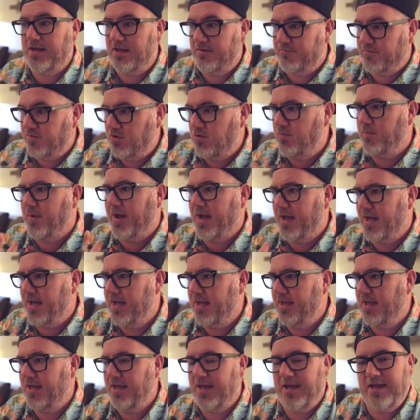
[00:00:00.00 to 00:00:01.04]
If you
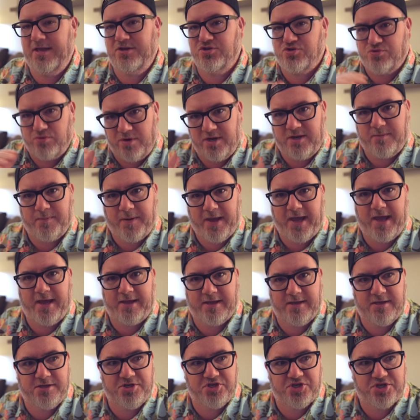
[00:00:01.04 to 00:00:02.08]
buy a drink
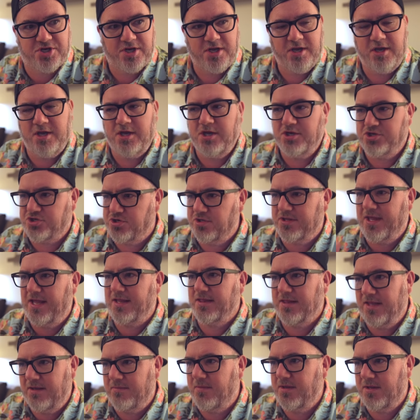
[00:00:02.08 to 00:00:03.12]
package, should they
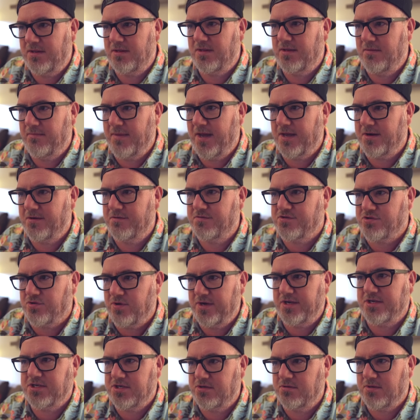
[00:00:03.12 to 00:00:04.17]
limit the amount of
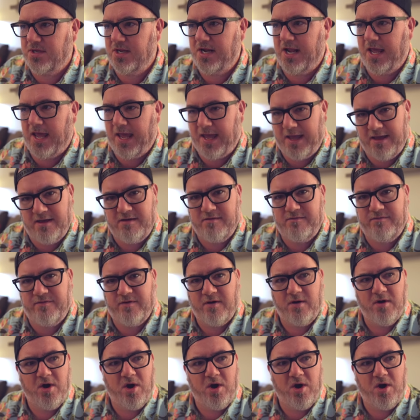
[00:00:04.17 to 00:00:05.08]
drinks you can have,